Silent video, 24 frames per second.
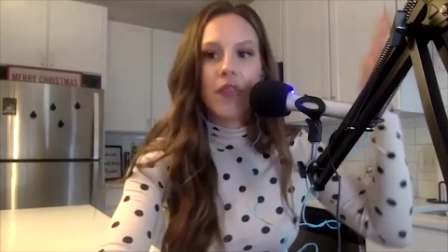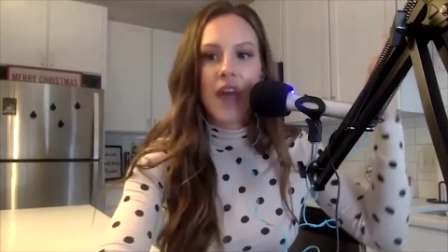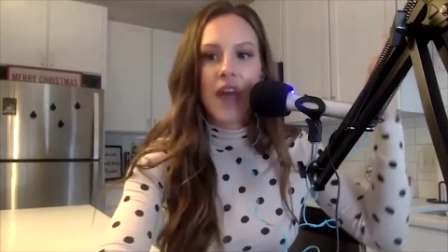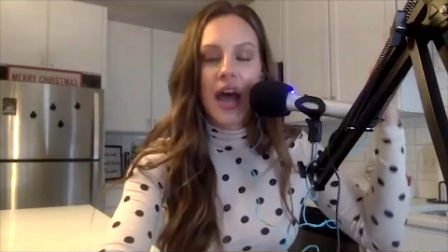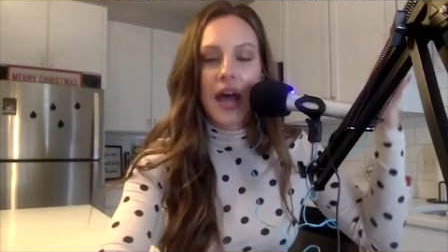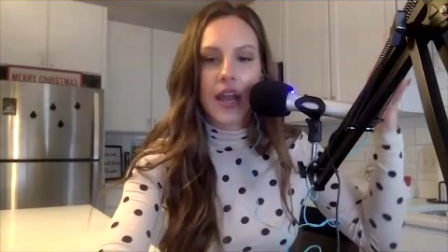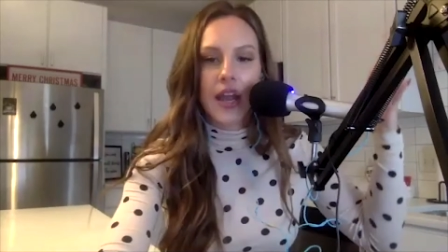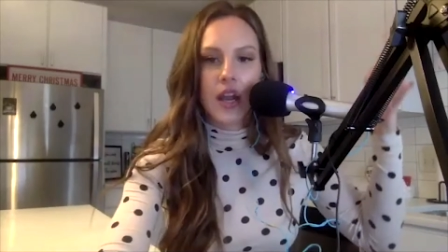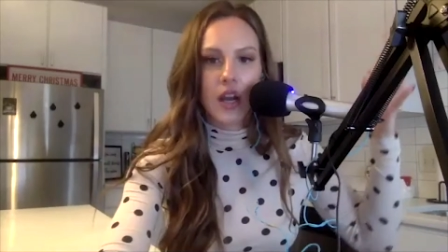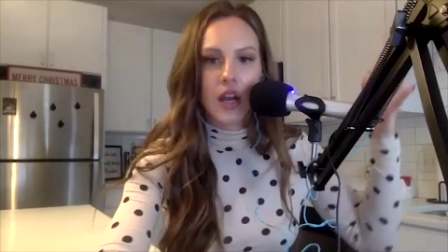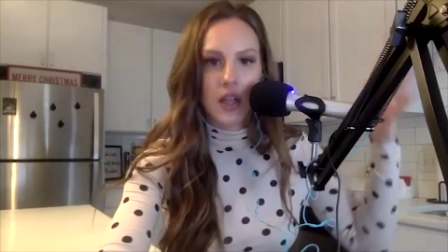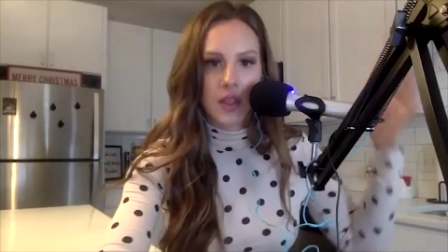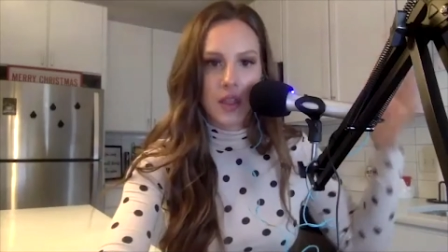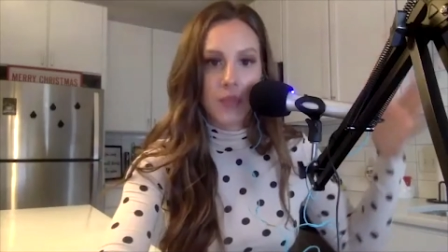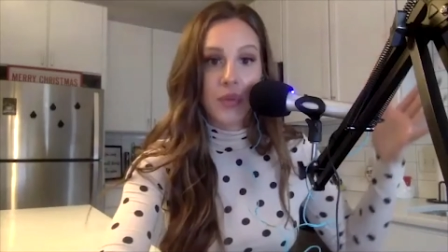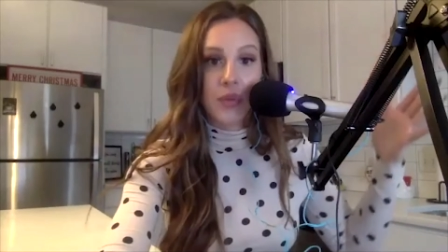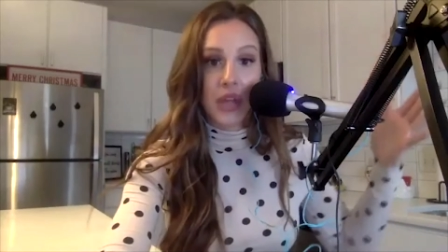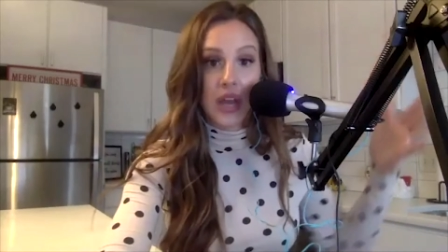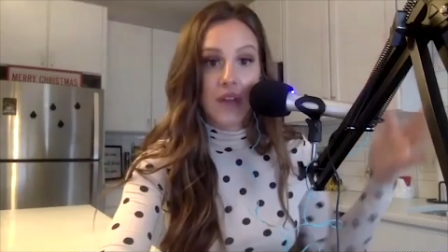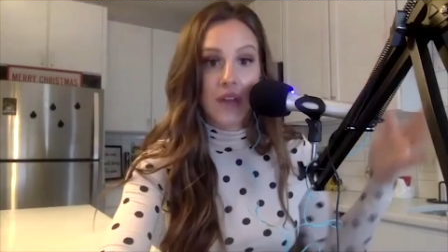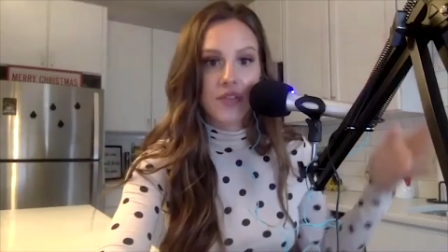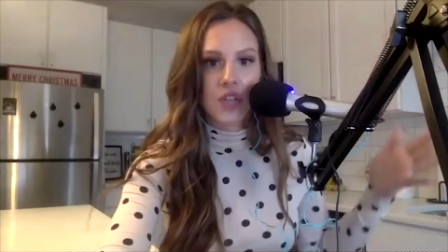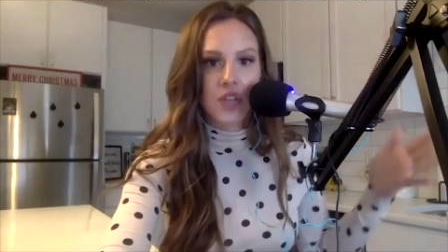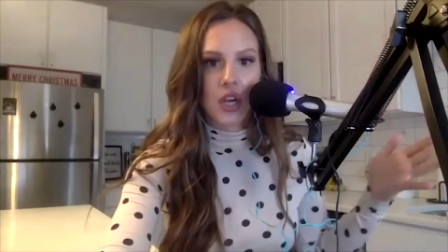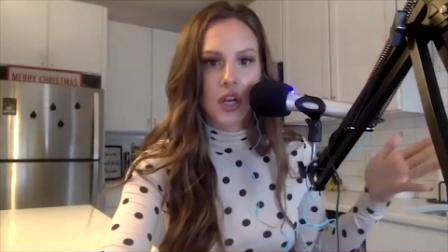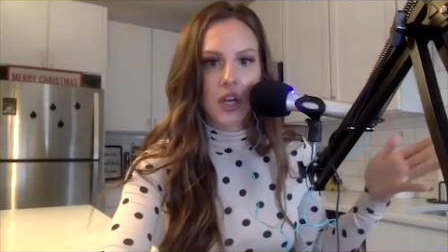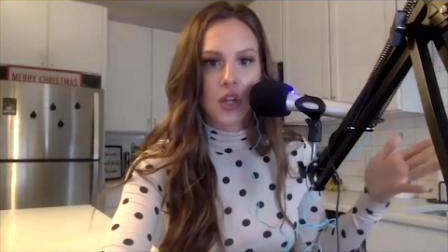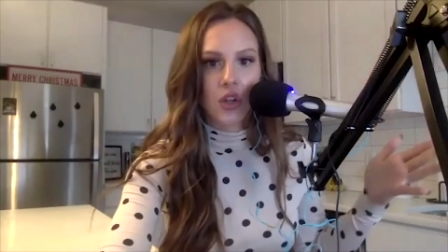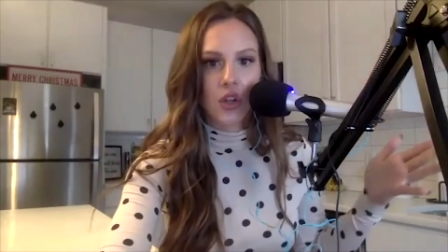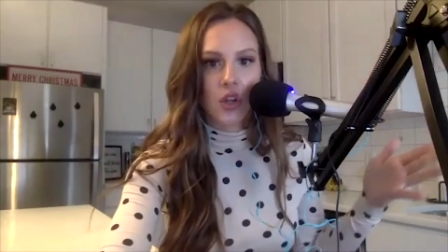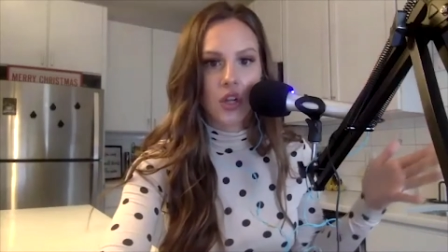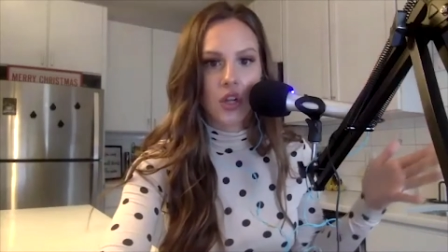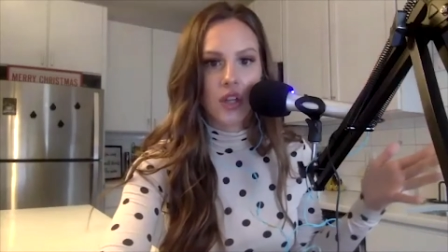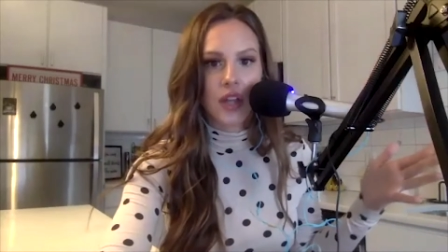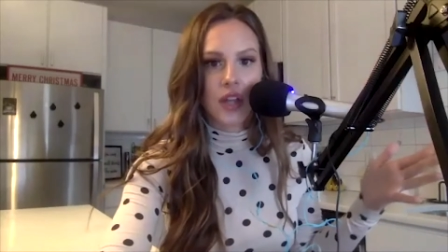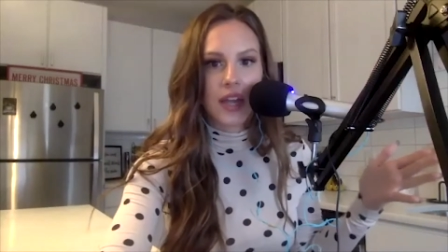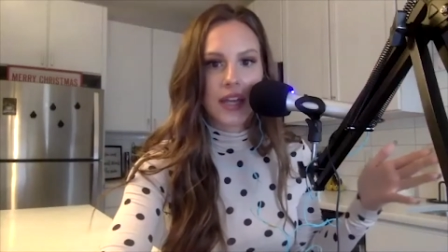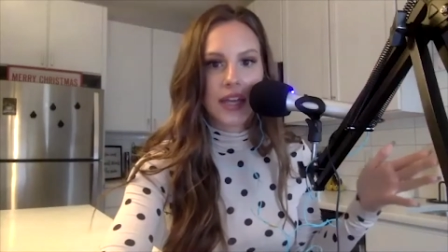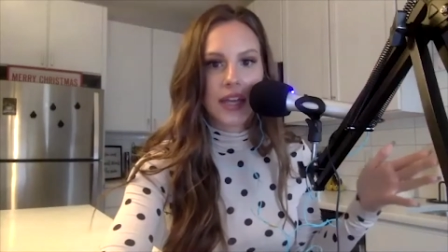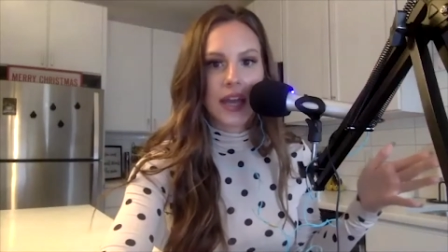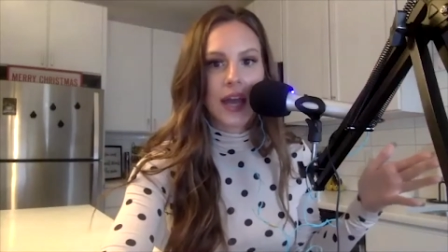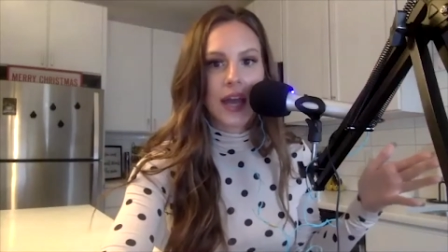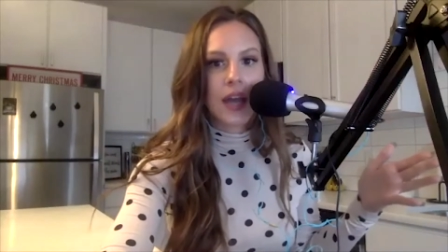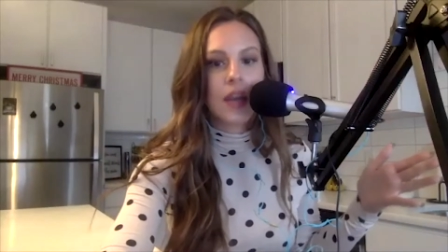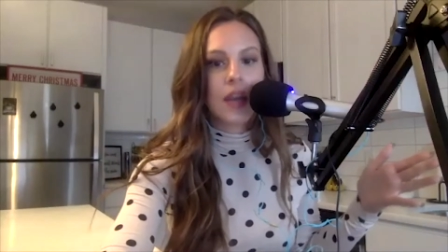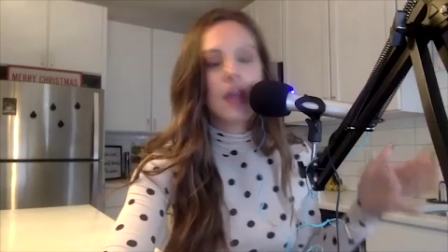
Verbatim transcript: that uh, the playoffs are going to look like yet.